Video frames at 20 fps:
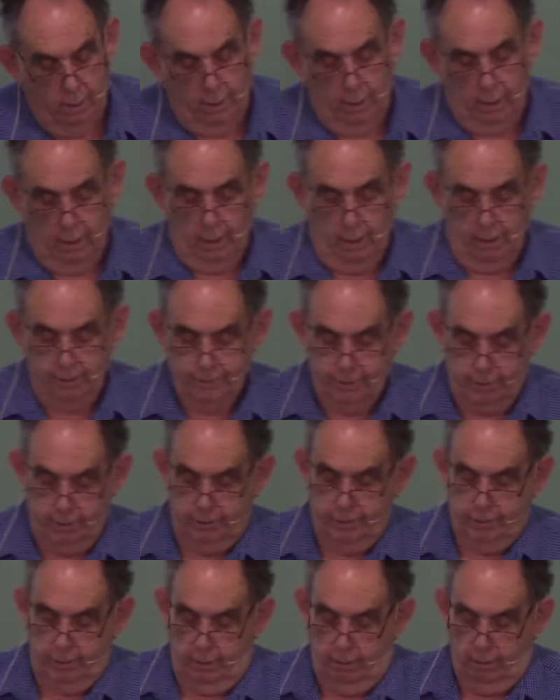Ask
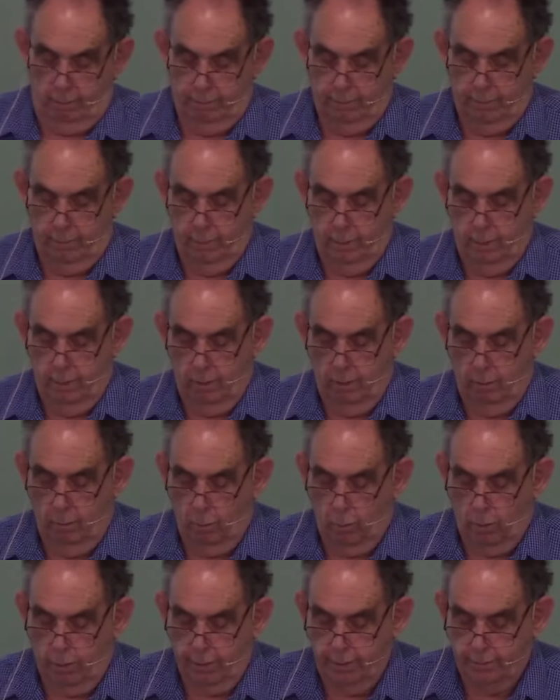yourself,
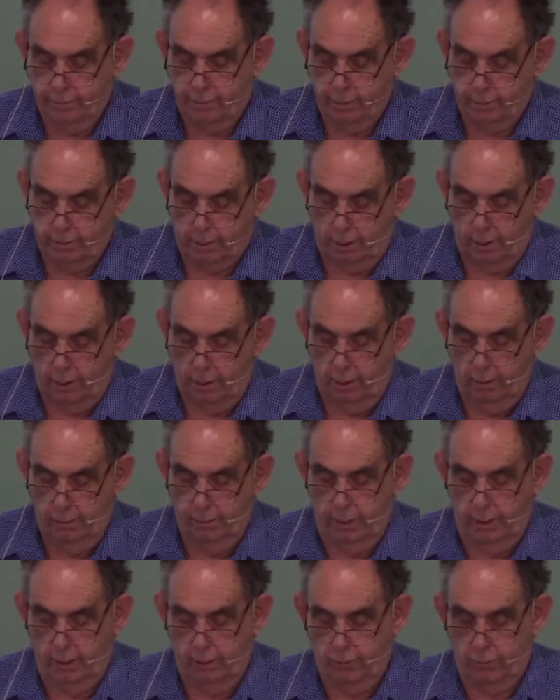what is this
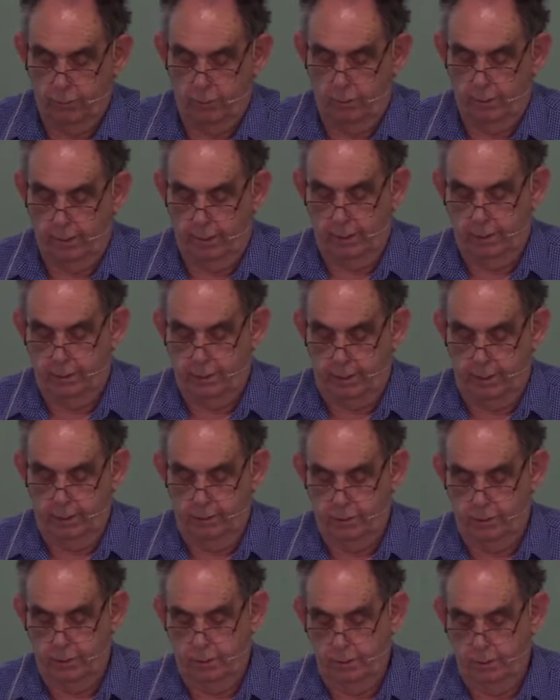clothing drawing
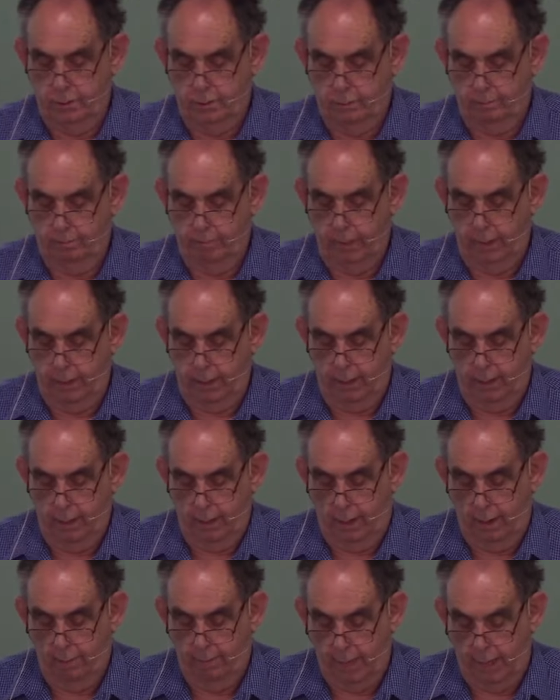attention to me
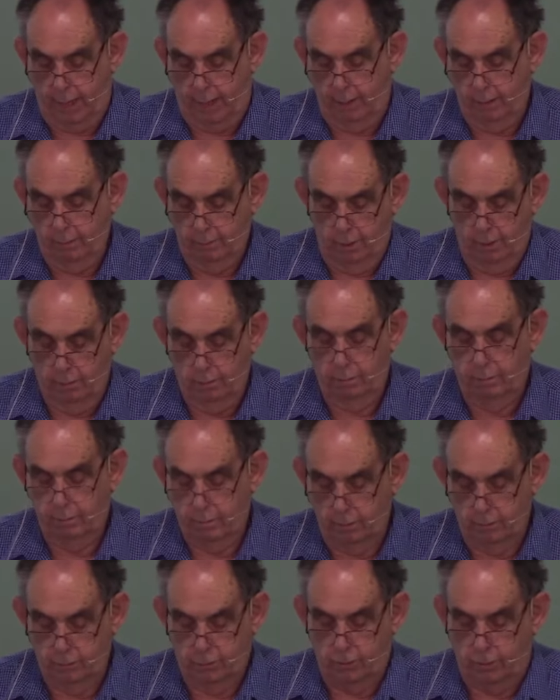about, or
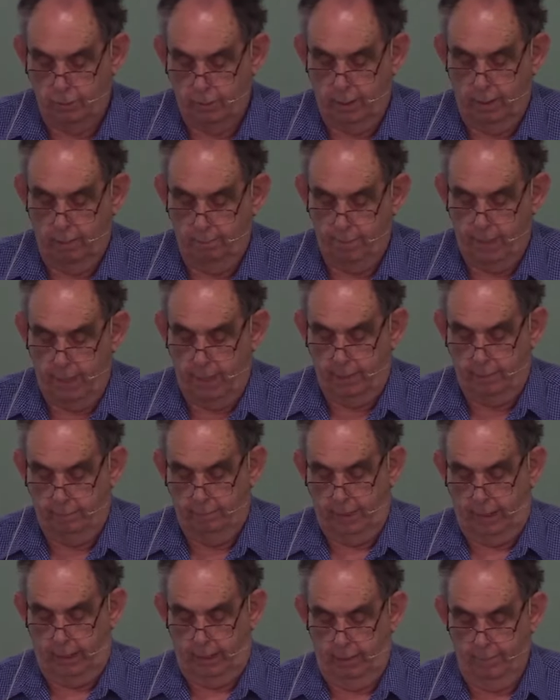drawing about
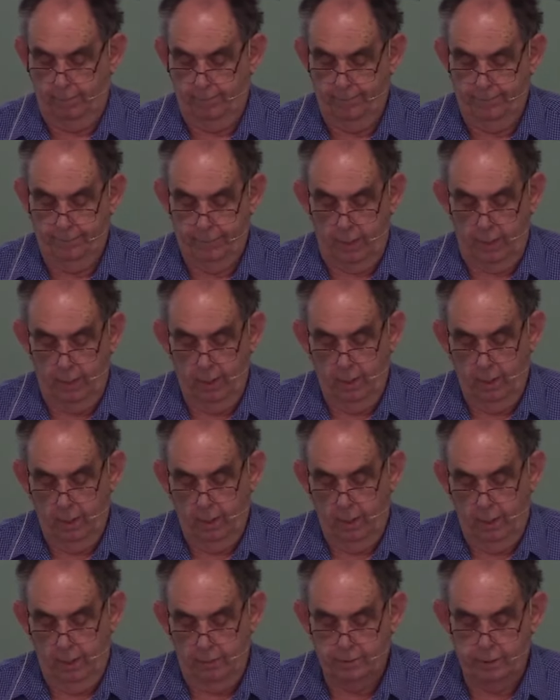me?
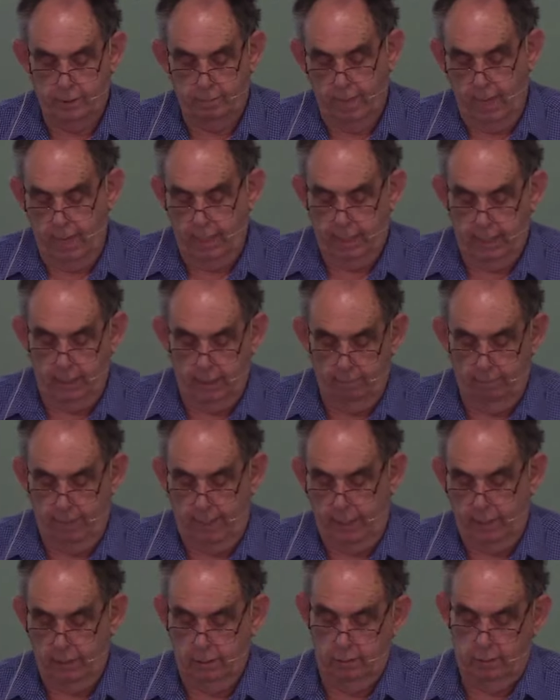Is it making a
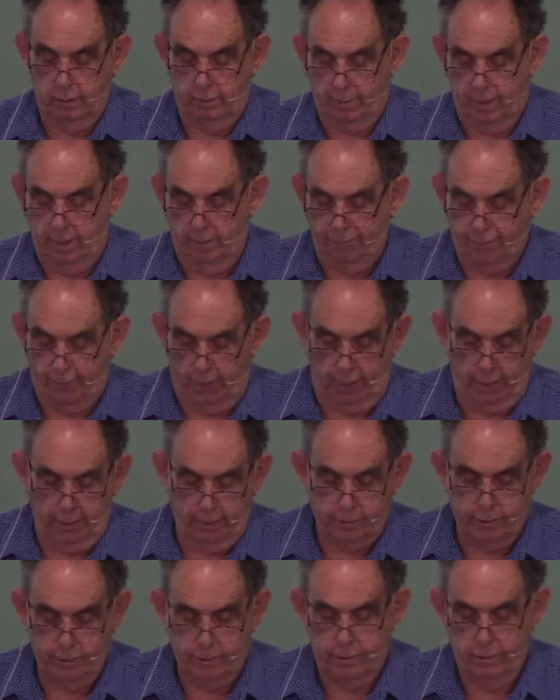man look at my
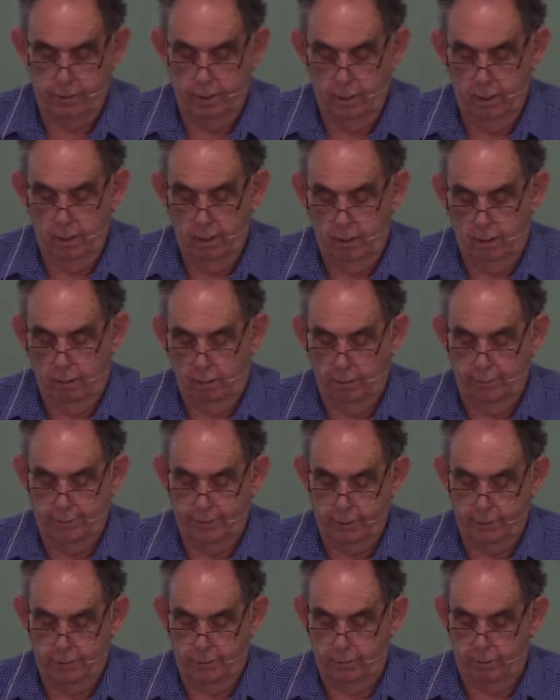face or is
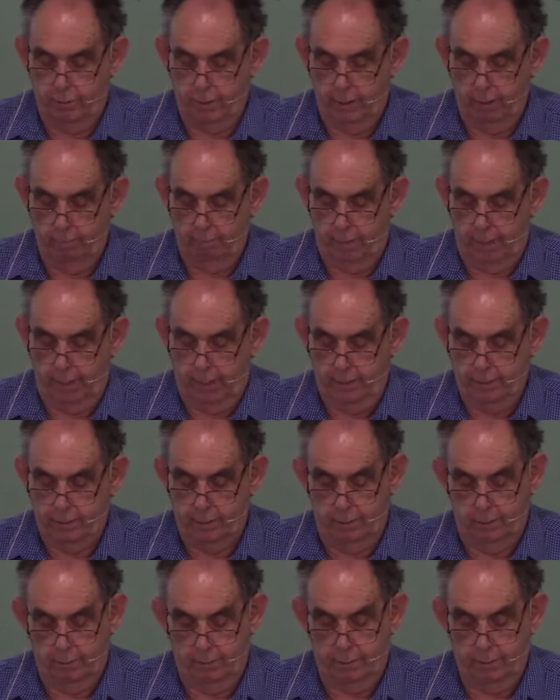it drawing a man to
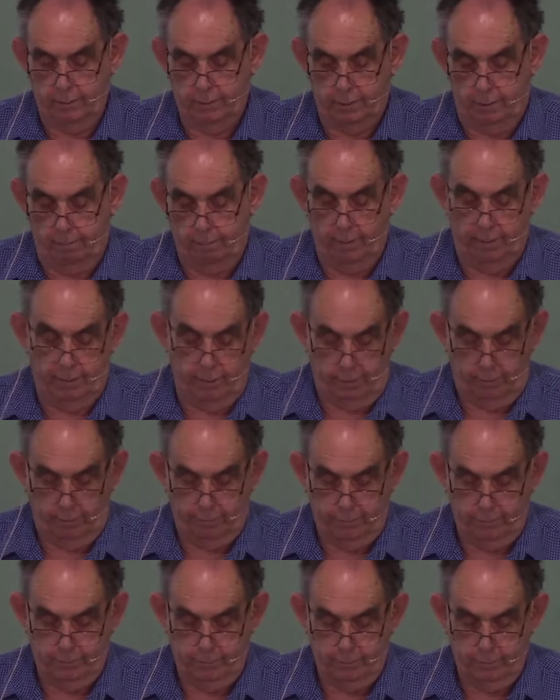look somewhere
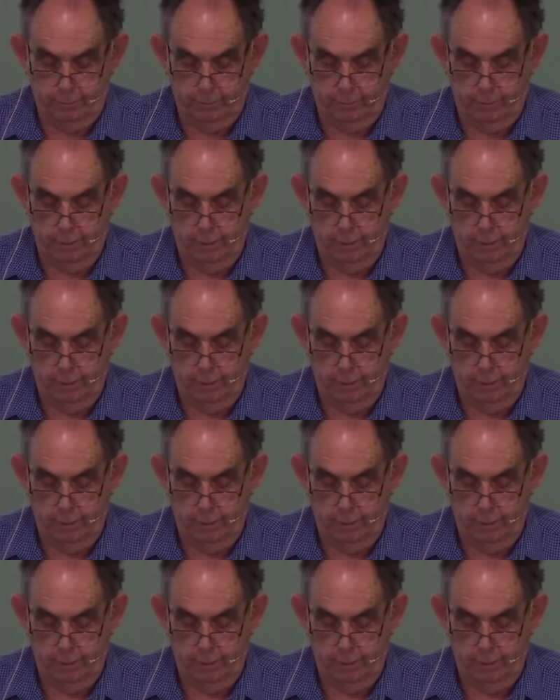else?